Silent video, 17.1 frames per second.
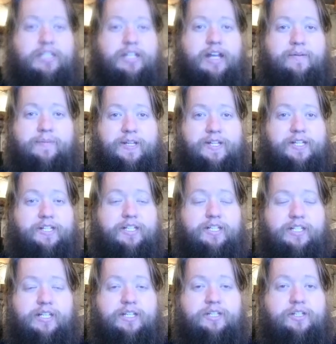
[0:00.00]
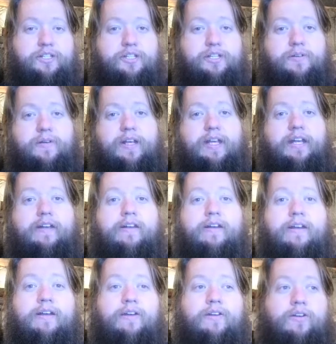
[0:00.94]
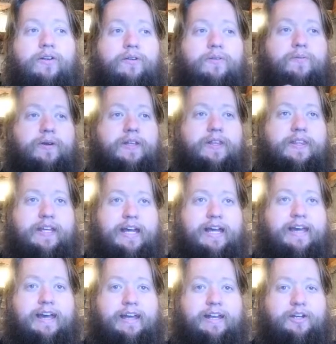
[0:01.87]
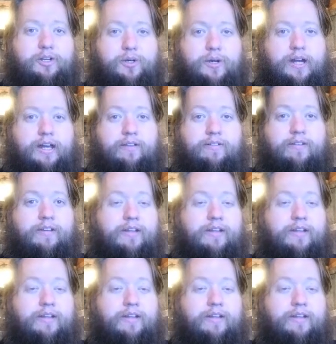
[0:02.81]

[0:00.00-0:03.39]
how many successes you need with that kind of drive.